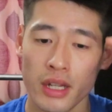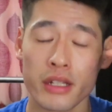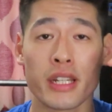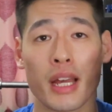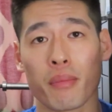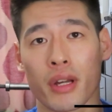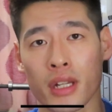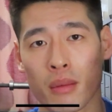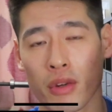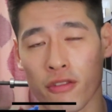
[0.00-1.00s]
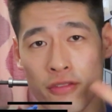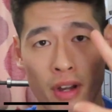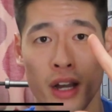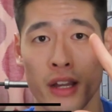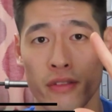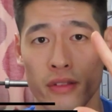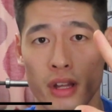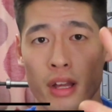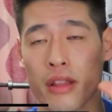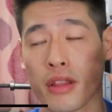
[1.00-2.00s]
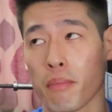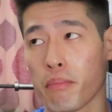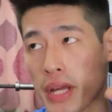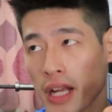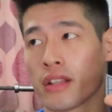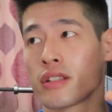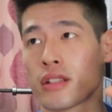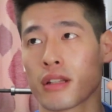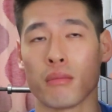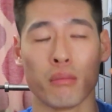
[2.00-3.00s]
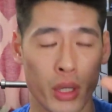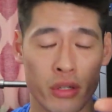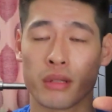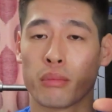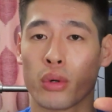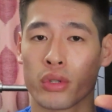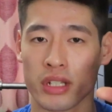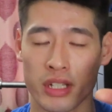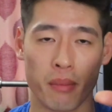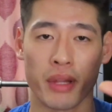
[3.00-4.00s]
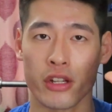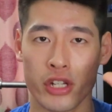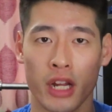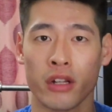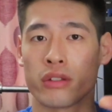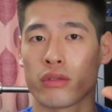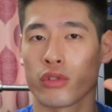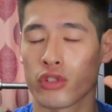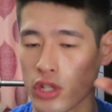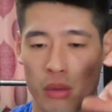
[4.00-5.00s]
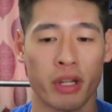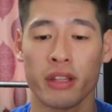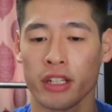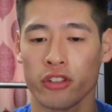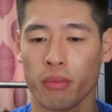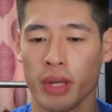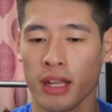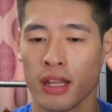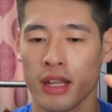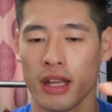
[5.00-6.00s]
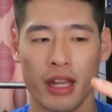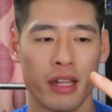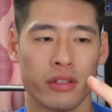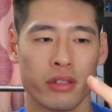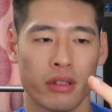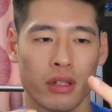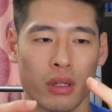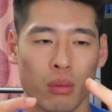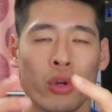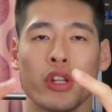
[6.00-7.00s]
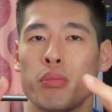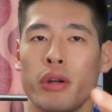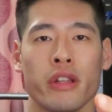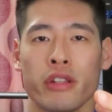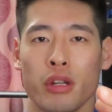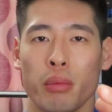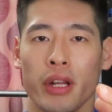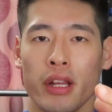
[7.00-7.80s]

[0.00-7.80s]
Tip number five, the biggest, most important tip that changed so many things for me, is what you put into your body.